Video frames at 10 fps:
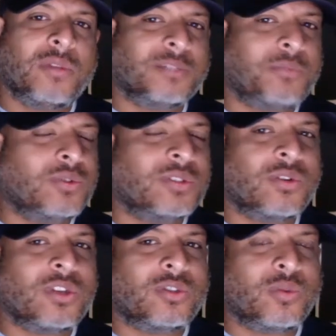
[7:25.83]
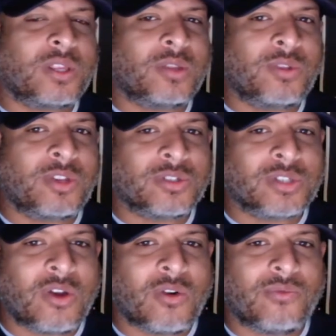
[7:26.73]
because Boots is only 23 years
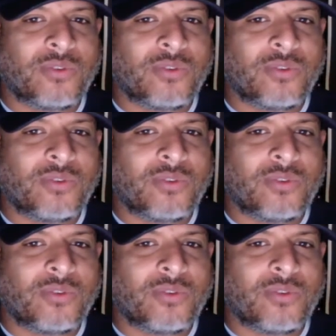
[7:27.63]
old.